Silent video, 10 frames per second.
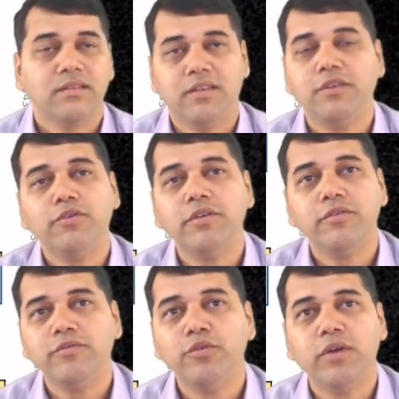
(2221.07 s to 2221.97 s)
Then you
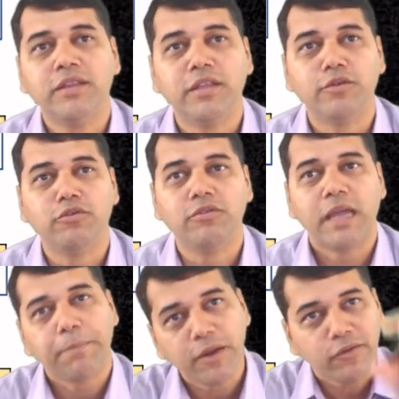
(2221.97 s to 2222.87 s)
can do one thing, no?
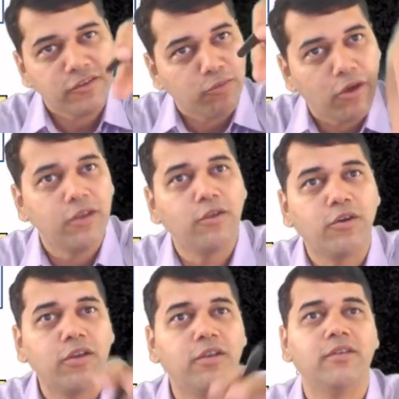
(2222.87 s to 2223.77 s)
Appoint one small
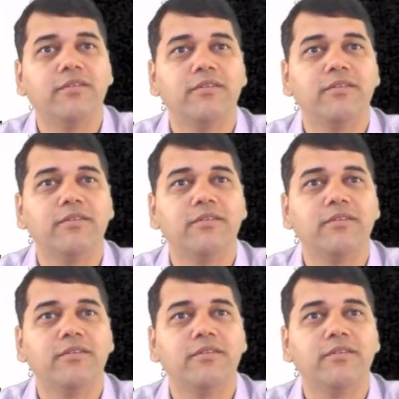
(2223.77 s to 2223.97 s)
local